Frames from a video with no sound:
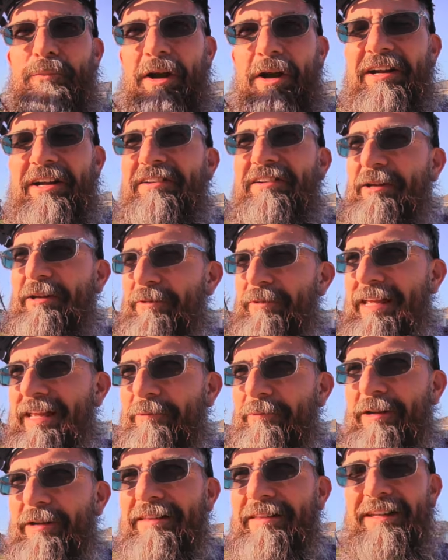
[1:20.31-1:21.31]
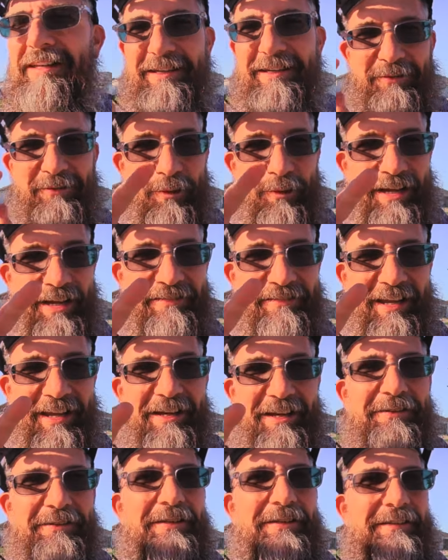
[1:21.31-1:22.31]
proximity with it twice
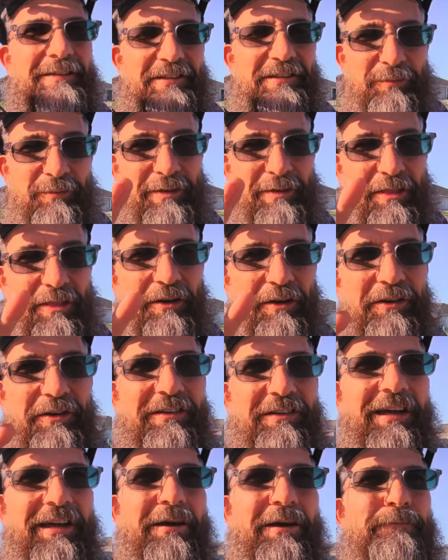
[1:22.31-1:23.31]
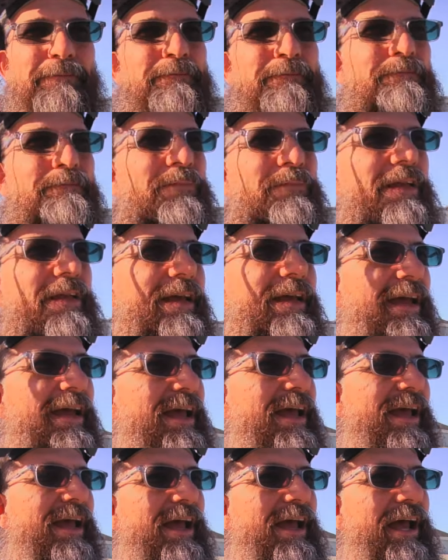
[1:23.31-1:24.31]
now. This will be the third time,
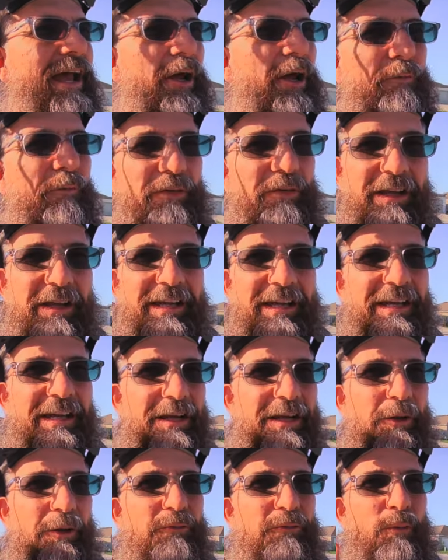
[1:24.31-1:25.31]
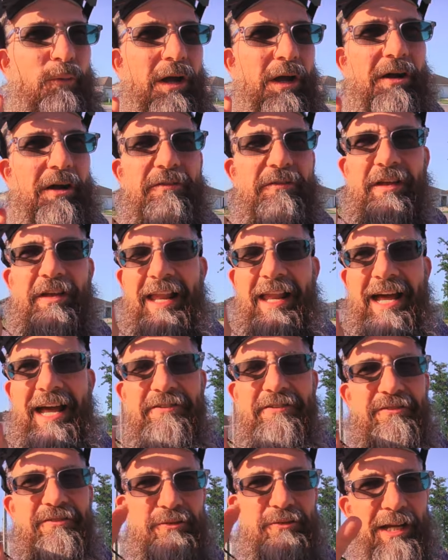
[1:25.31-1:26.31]
and hopefully it goes well. The
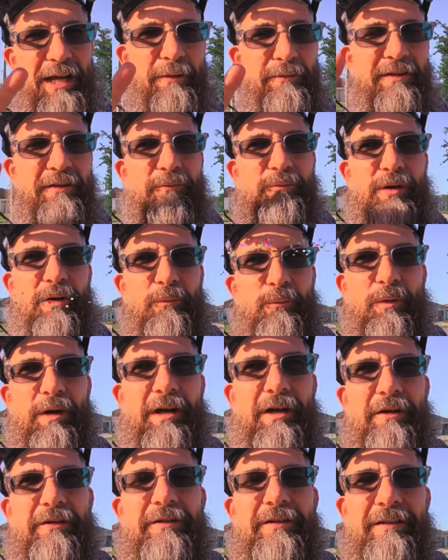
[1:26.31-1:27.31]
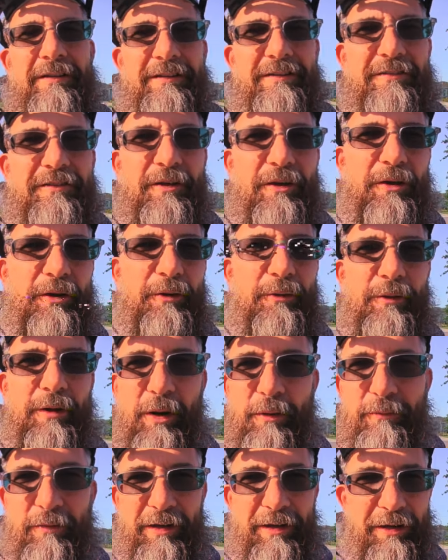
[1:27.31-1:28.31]
last two times have went well. So
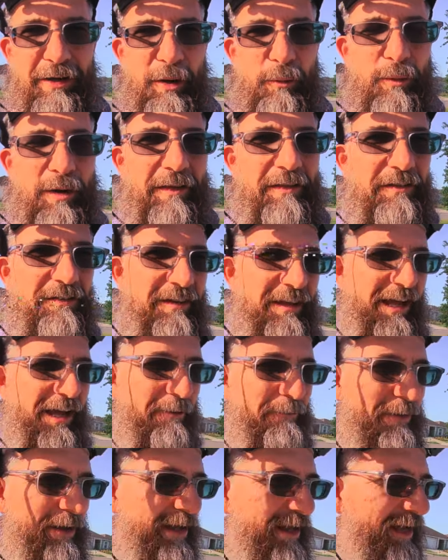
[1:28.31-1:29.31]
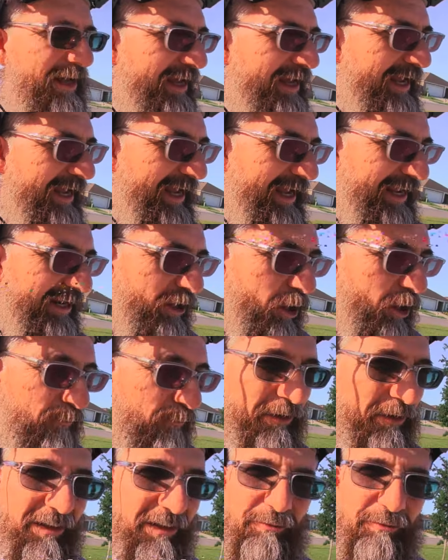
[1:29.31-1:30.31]
hopefully it'll go well this time. And
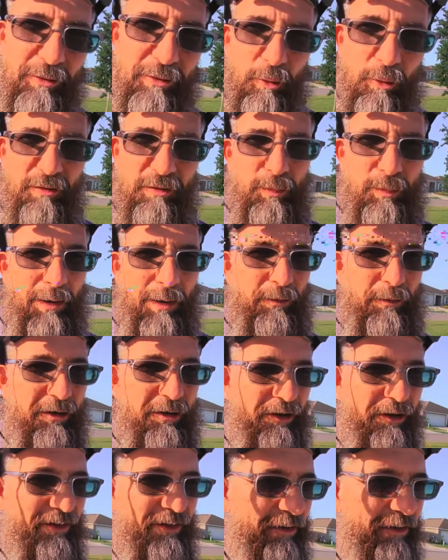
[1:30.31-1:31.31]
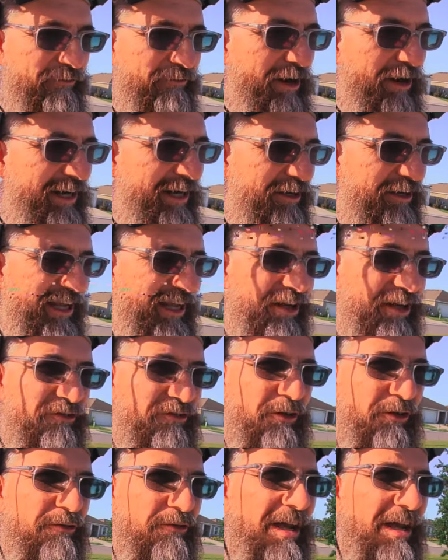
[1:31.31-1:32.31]
hopefully this records proper because I've ran into
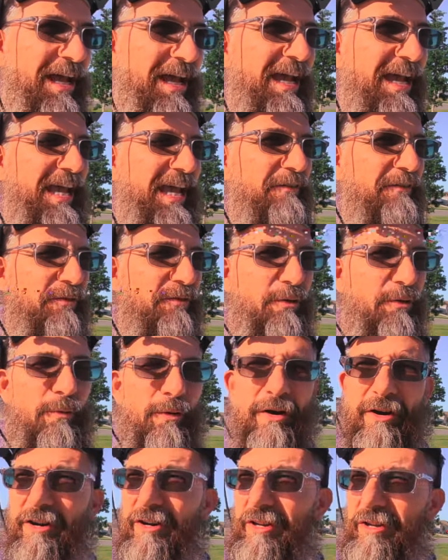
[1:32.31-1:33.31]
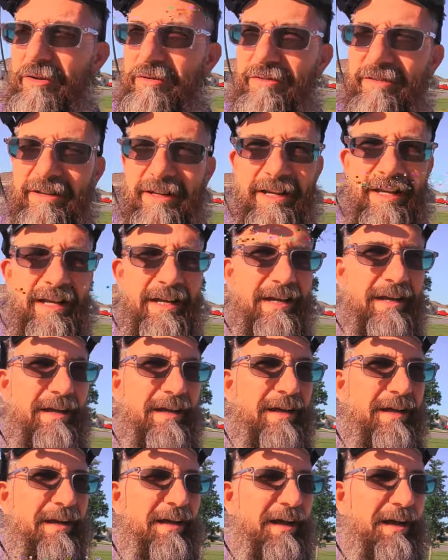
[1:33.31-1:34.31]
issues if you are using
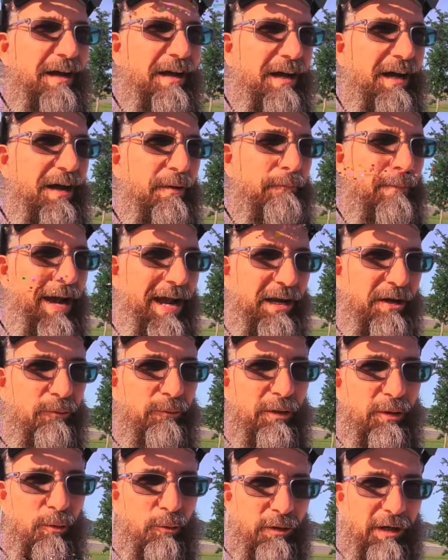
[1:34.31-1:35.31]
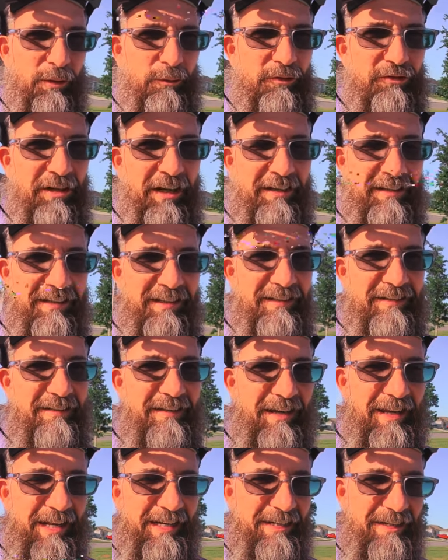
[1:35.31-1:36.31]
uh, manual recording, which I tend
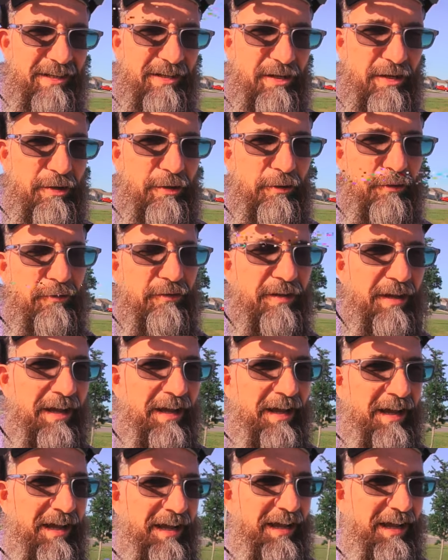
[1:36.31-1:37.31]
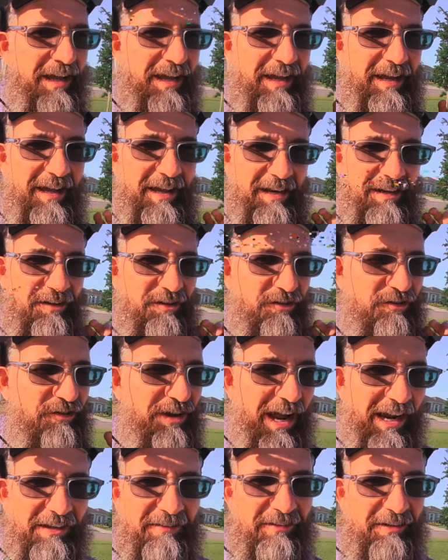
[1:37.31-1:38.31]
to like to use, it
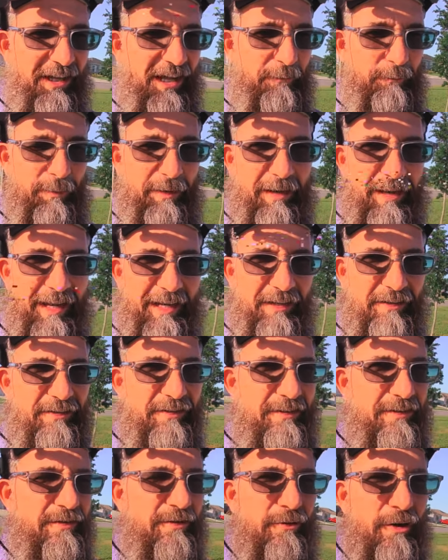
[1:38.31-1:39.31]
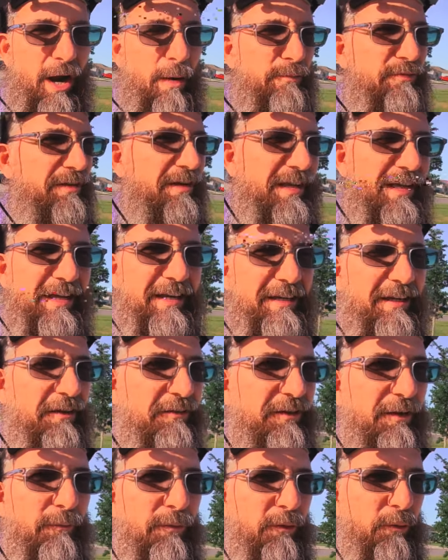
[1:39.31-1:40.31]
jacks it up. It like crops it in, does
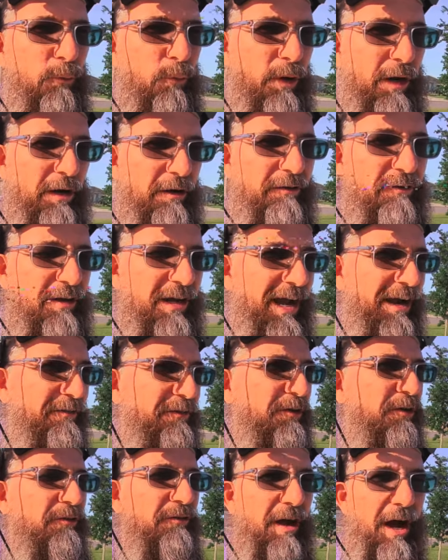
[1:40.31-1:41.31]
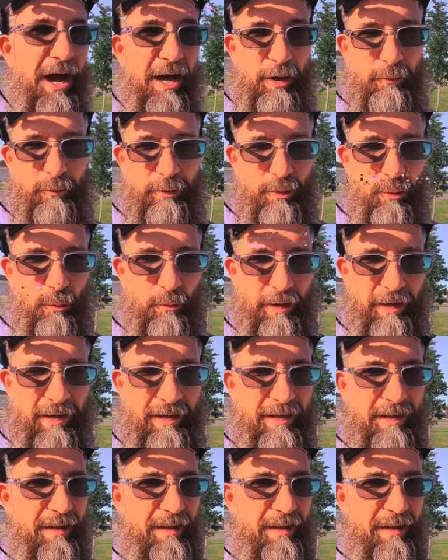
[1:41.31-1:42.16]
something weird. So you have to use auto recording.